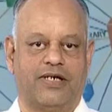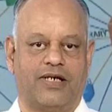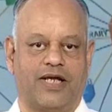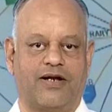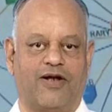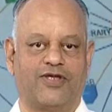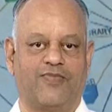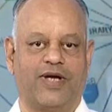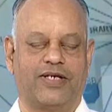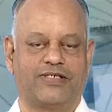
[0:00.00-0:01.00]
Technology
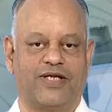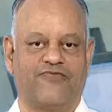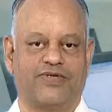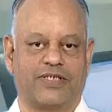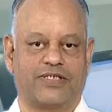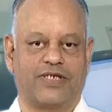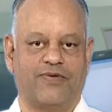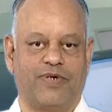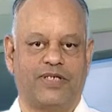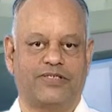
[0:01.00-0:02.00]
by itself is
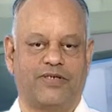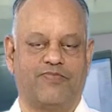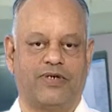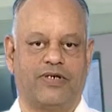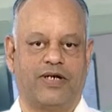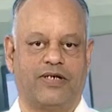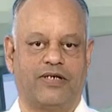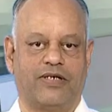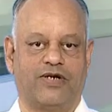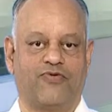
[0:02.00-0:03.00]
extremely simple and
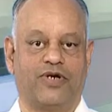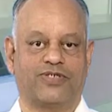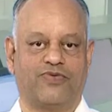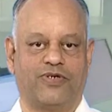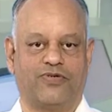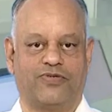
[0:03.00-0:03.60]
it works for you.